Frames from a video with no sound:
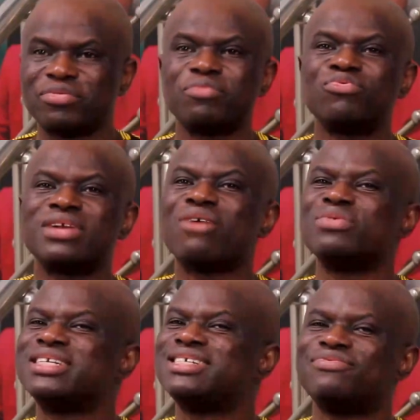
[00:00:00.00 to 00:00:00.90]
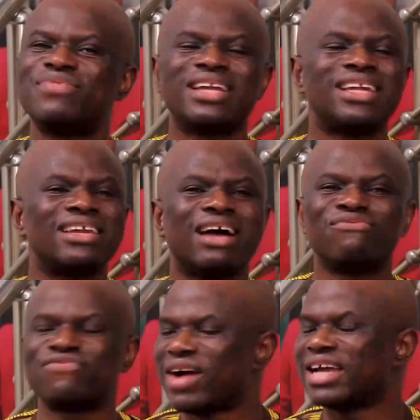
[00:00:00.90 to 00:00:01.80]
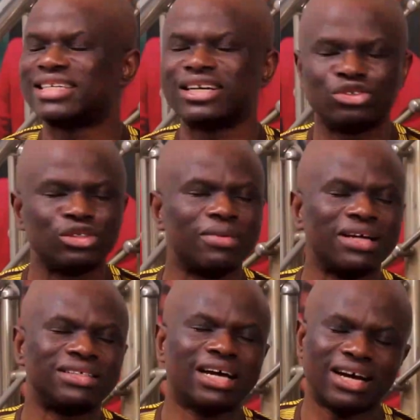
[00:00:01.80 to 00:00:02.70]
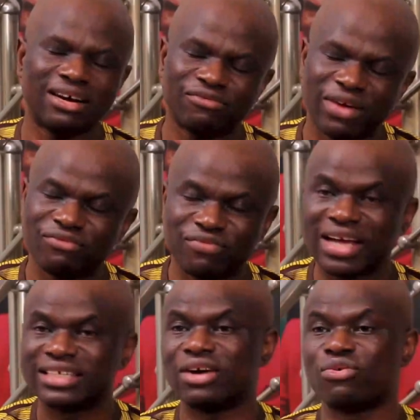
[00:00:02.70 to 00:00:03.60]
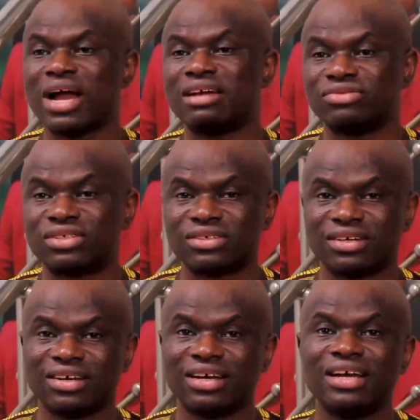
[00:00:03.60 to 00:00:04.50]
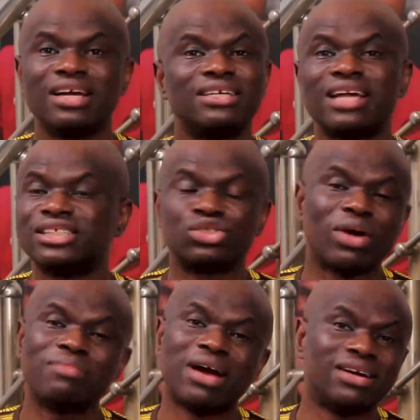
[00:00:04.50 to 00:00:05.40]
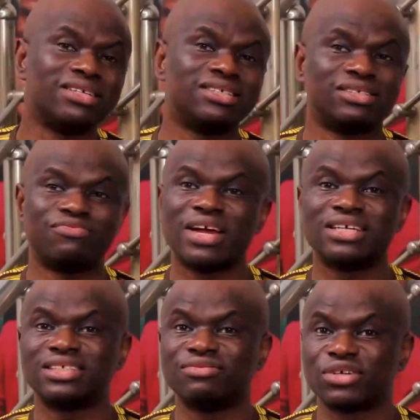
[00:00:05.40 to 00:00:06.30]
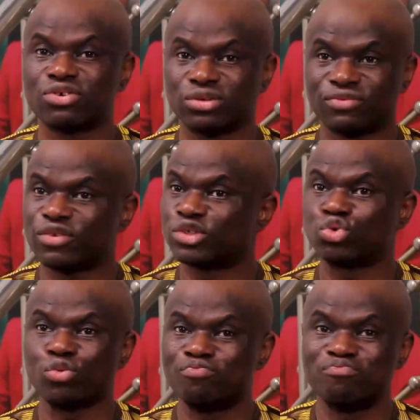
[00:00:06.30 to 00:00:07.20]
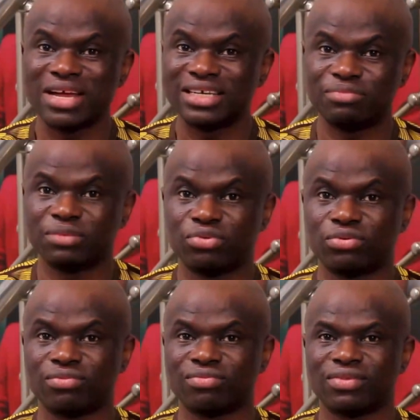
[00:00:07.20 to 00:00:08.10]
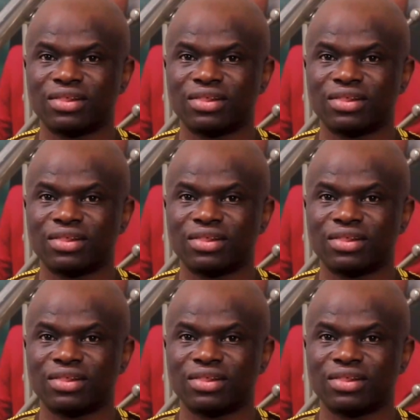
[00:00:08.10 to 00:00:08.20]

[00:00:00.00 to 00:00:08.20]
People that will defend them and fight their husband and fight their wives. That is why marriage is very difficult for so many people.